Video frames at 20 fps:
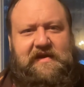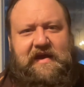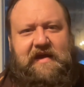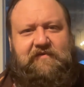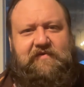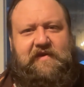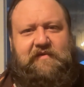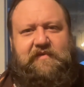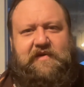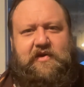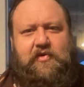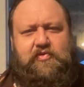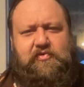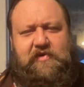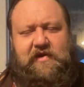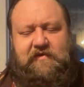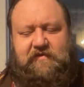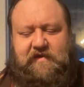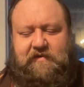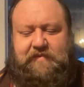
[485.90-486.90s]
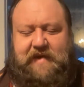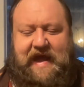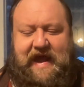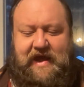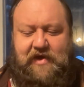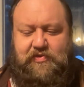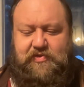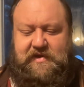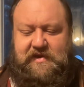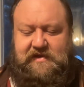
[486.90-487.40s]
you have the administrative
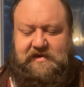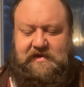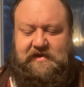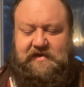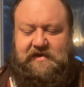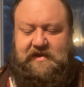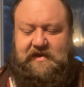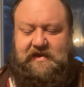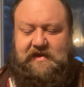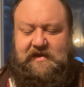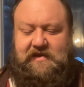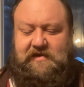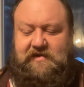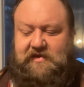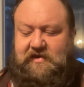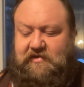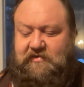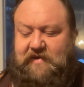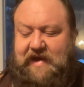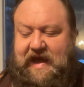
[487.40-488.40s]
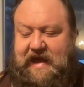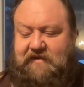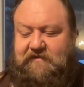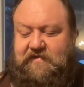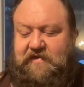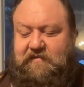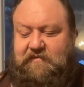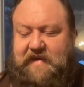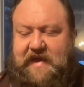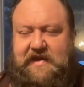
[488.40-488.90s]
capacity do you need? Do you
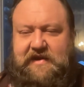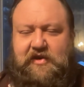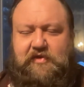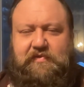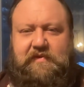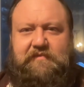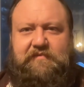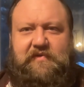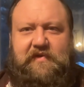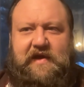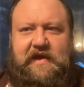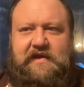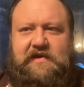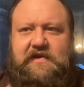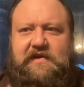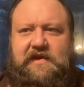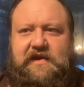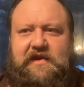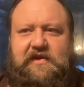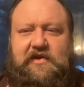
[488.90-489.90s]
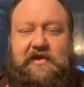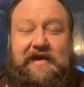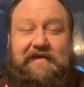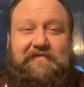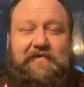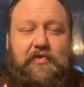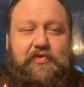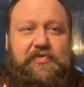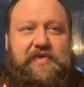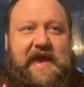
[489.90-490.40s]
have the management plan you need? Do you
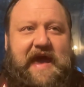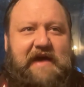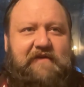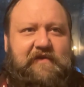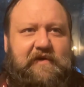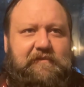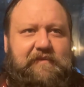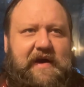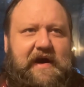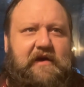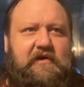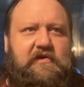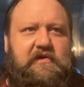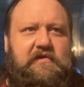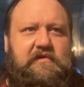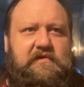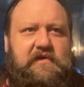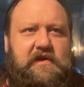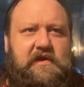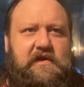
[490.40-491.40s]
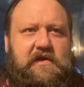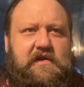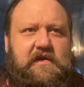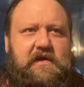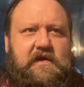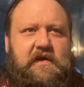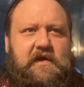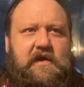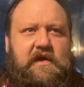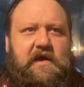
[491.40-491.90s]
have the staffing power you need?
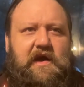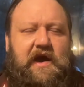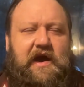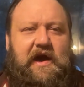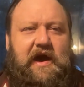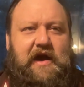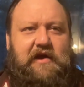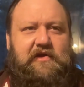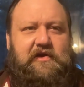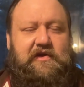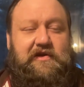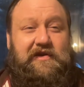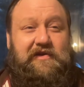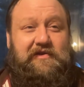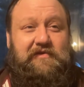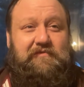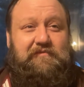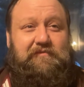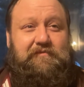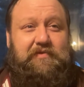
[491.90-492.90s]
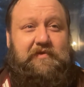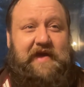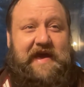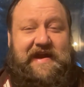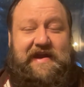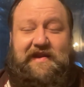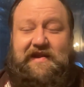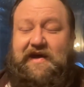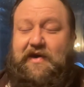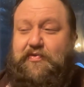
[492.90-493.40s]
Are you going to
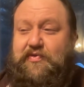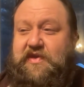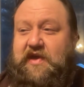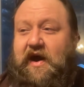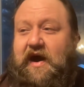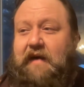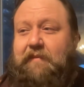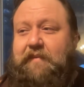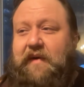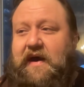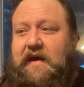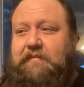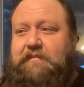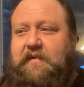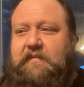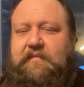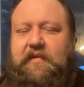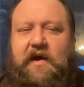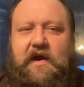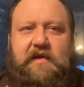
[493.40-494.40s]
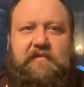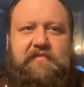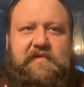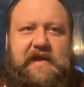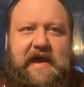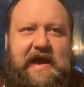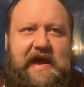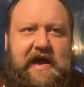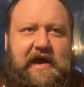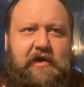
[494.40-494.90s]
plan it as top up or bottom
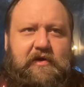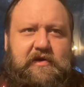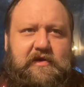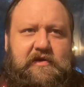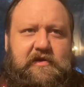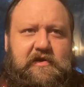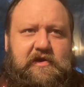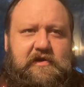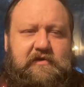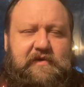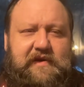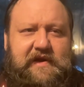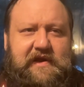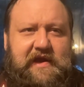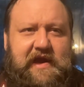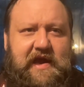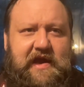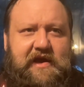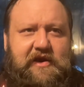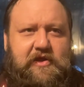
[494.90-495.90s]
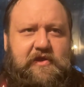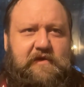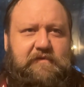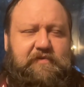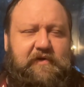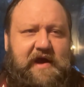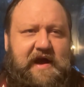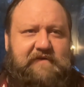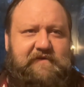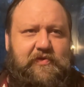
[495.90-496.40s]
down? Are you going to engage the
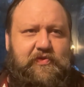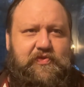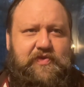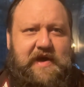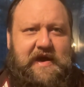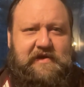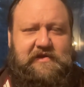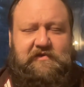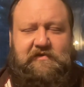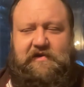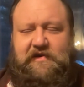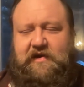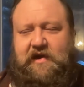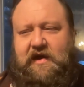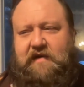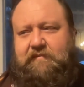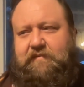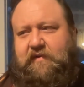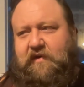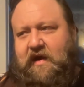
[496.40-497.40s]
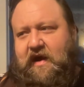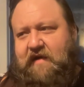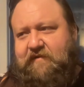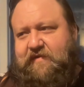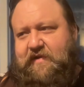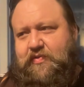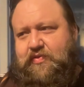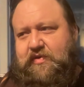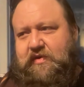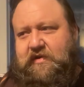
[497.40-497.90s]
private sector and
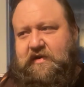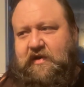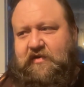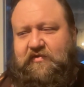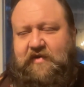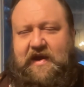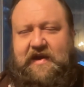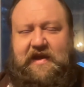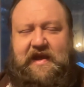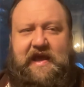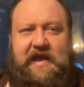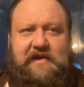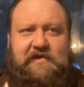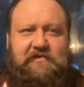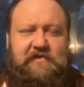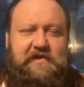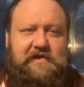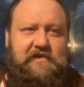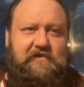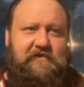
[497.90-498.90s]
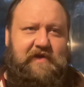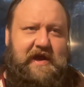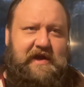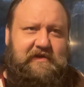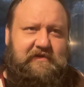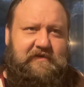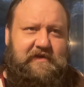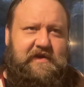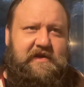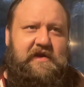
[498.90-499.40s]
nonprofits? Are you going to try to handle it
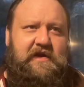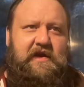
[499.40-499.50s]
directly?